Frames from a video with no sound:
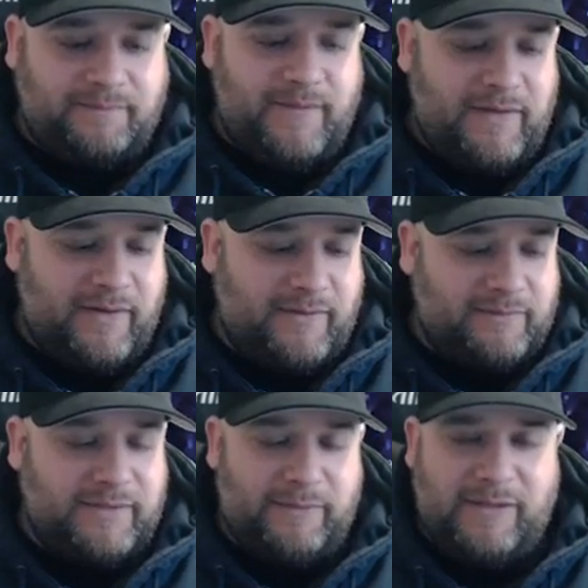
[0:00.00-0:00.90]
you know,
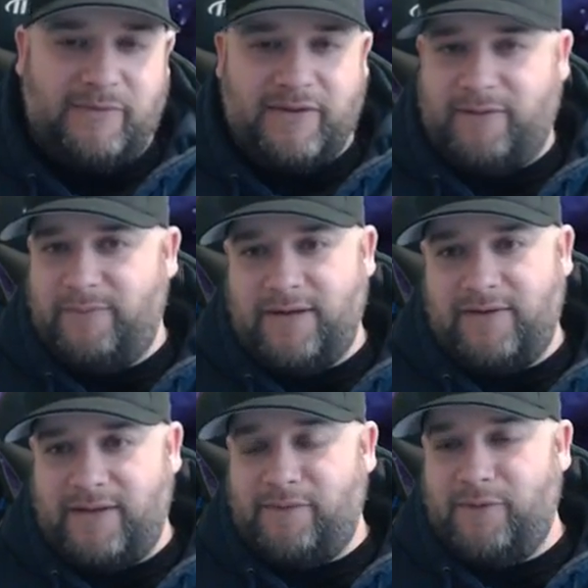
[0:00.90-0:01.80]
the people that are
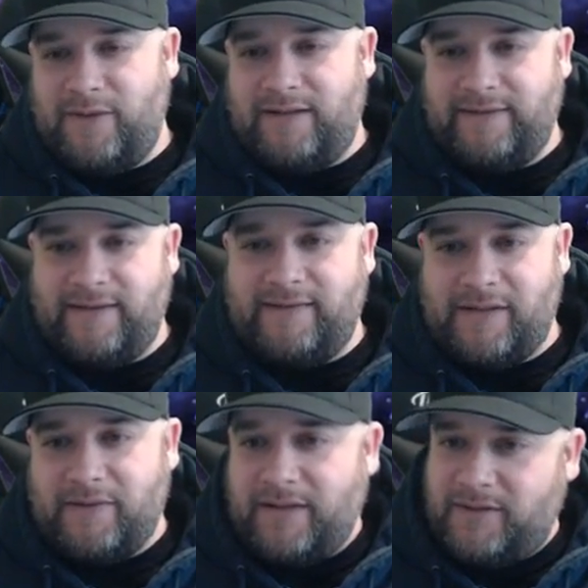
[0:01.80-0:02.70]
better than everyone else,
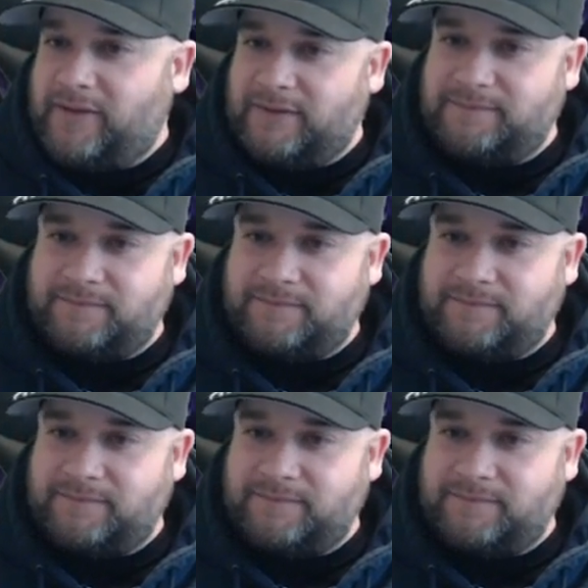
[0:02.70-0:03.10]
that's how they do it.